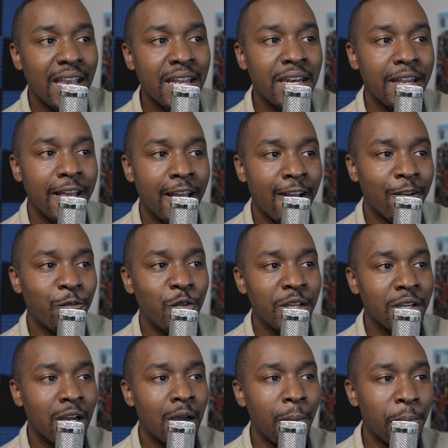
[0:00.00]
and
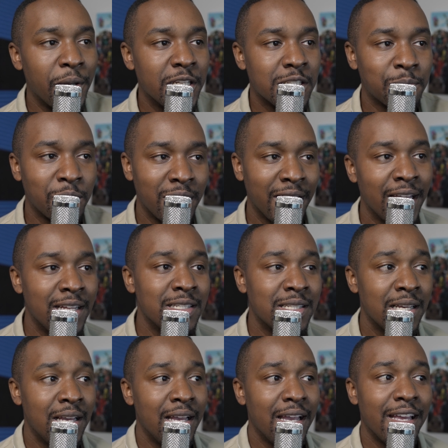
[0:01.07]
effing up his plans